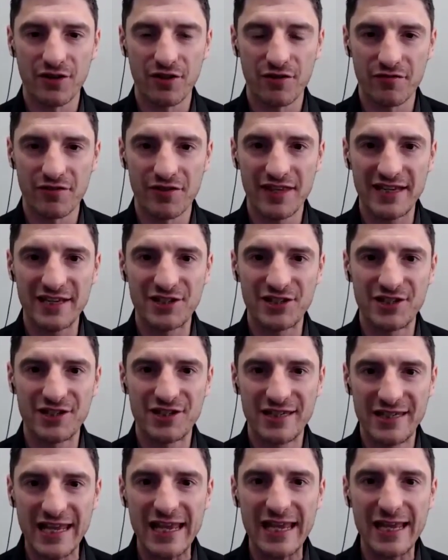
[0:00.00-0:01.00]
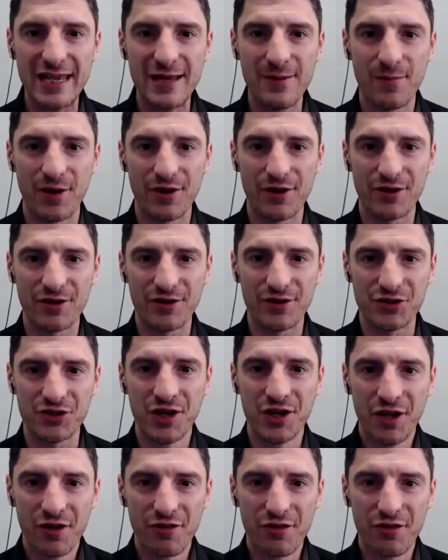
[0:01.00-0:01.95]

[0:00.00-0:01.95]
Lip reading: there are these demons